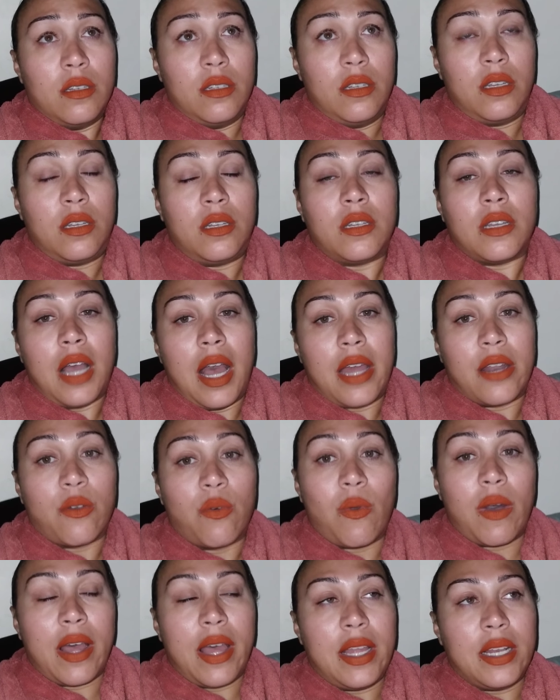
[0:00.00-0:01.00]
I
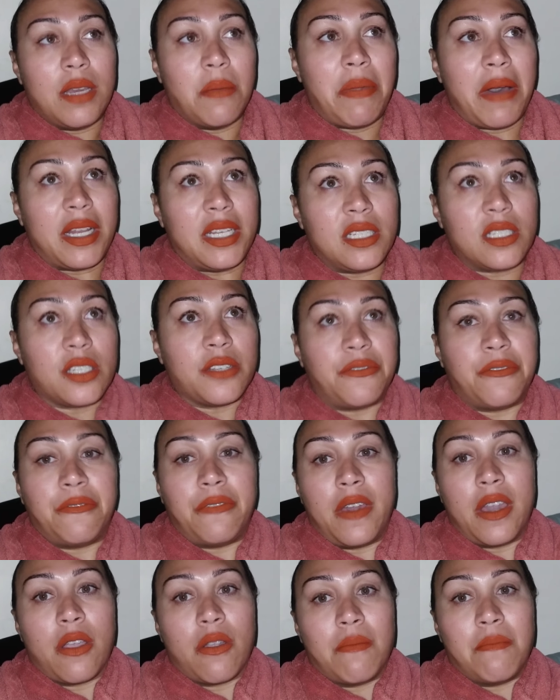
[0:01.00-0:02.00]
don't want anybody to
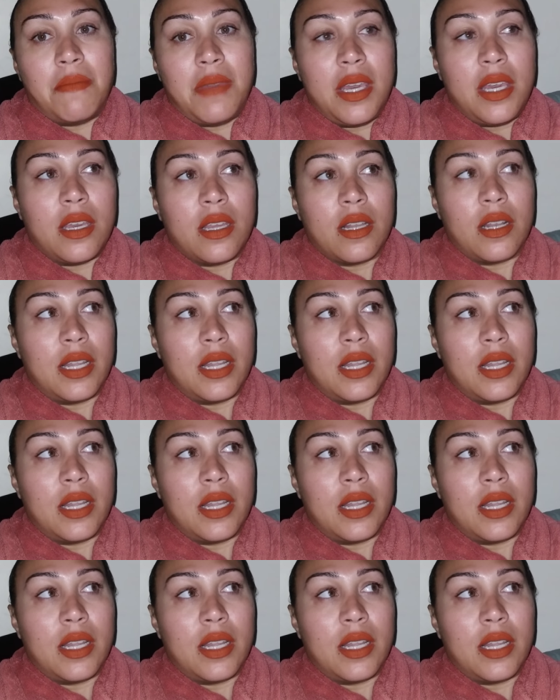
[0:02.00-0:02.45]
fear me.